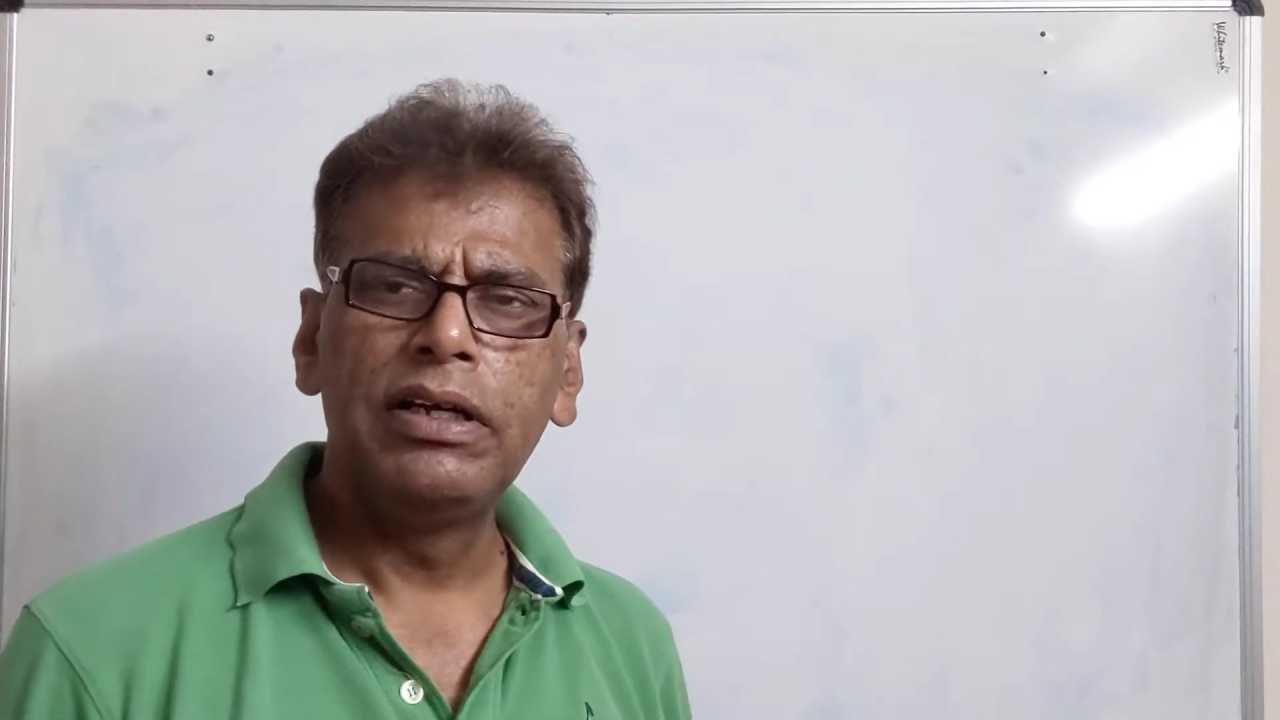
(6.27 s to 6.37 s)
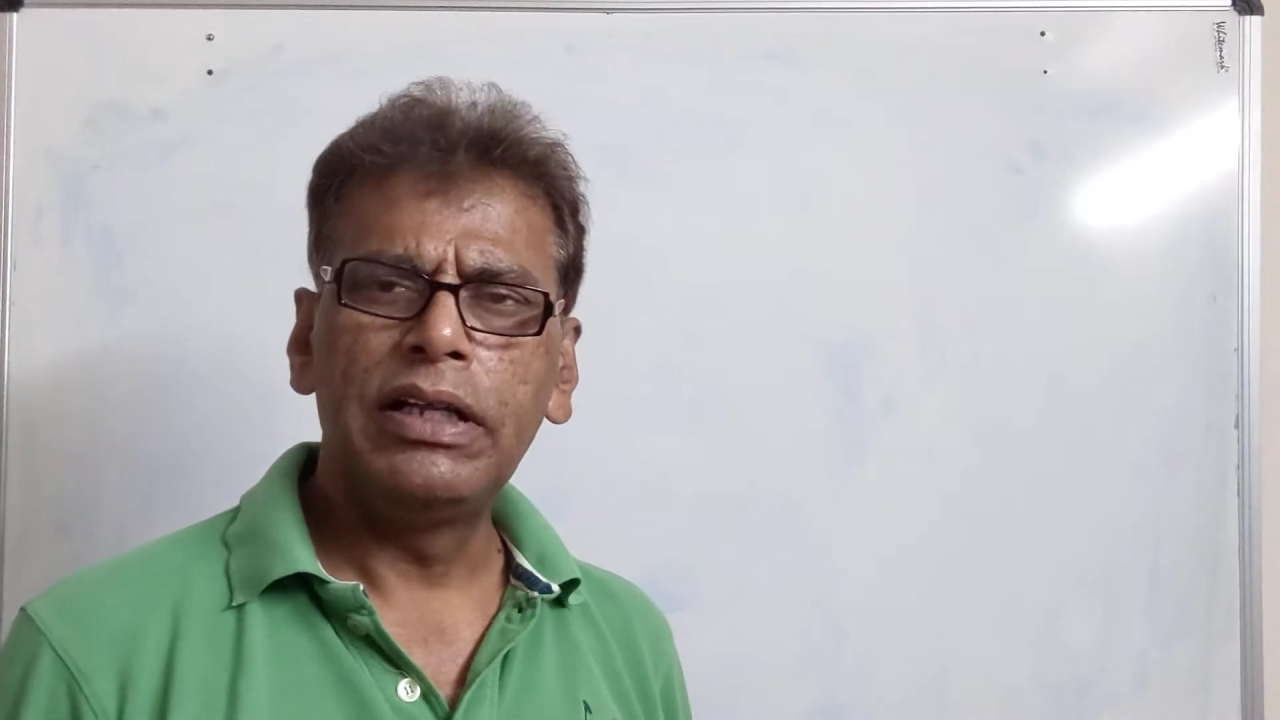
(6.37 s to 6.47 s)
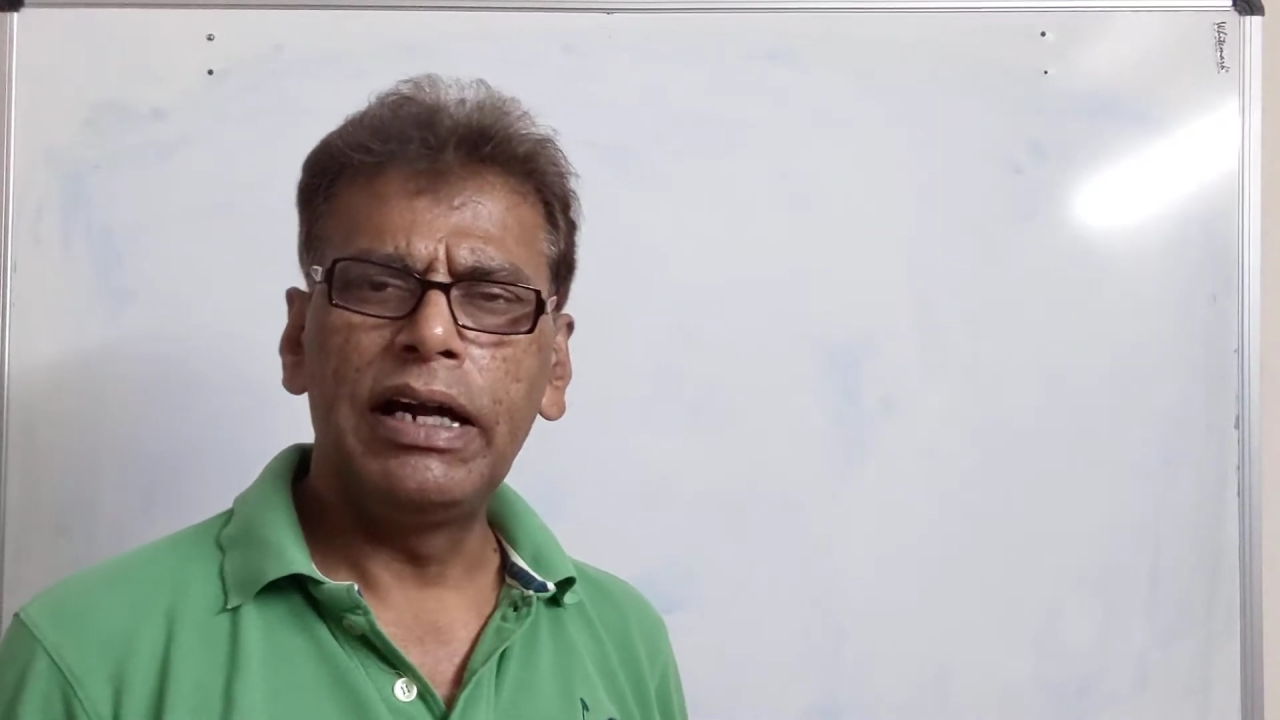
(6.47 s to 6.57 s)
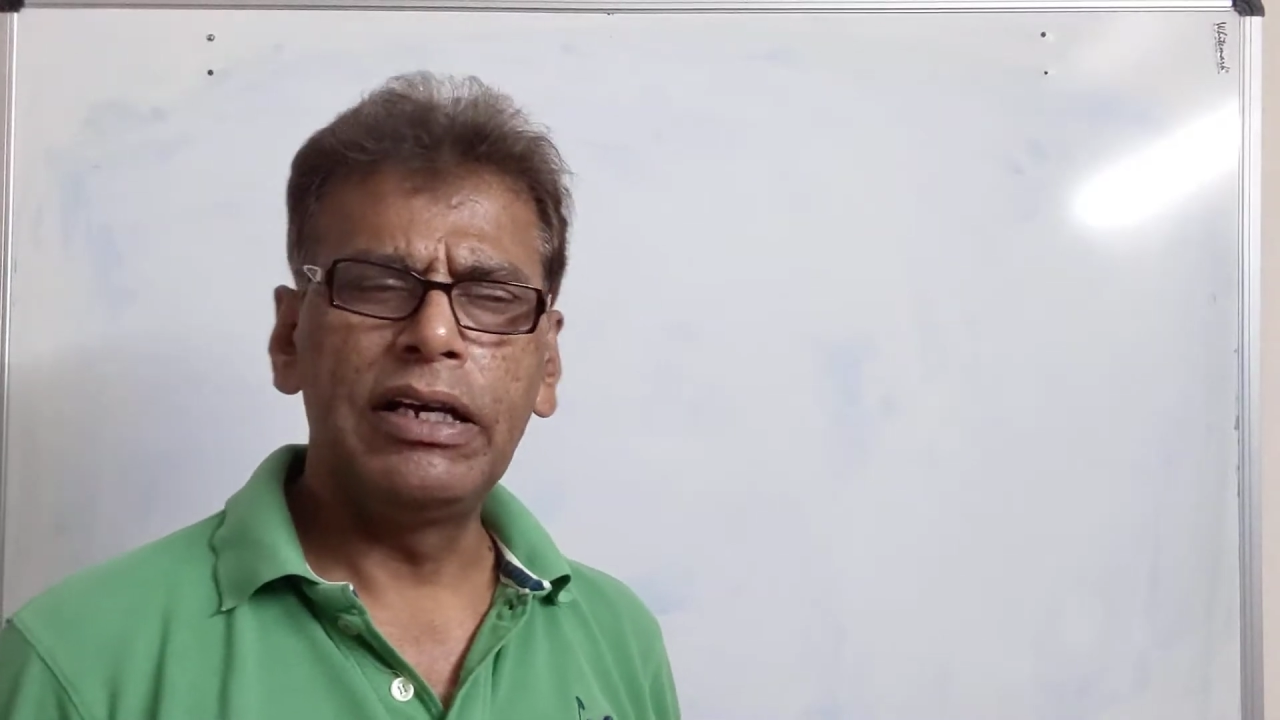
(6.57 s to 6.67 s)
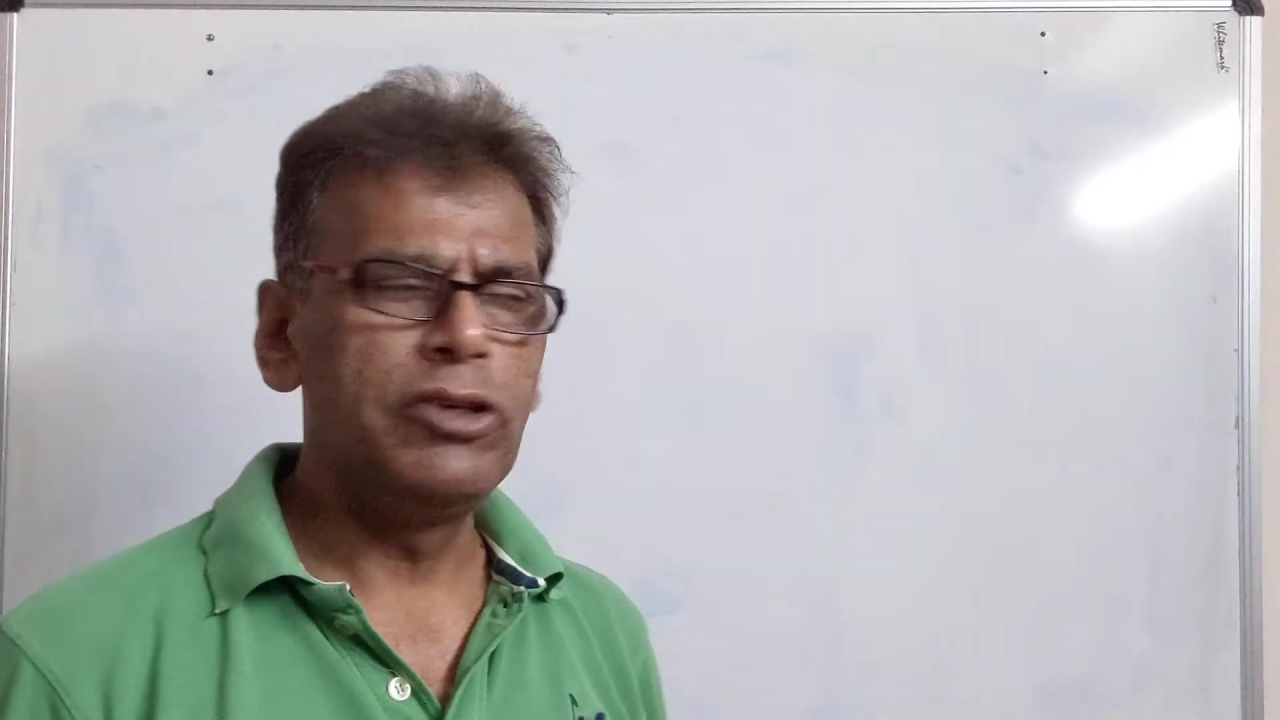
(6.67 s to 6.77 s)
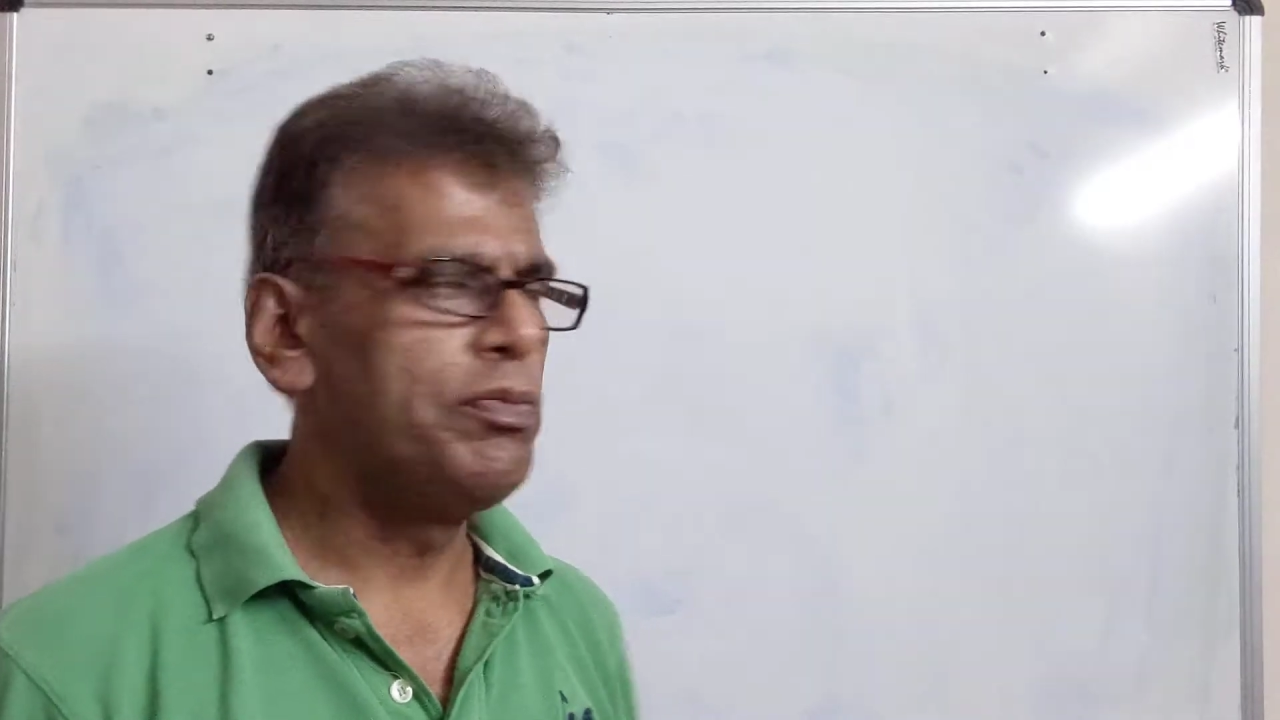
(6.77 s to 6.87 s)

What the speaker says: that is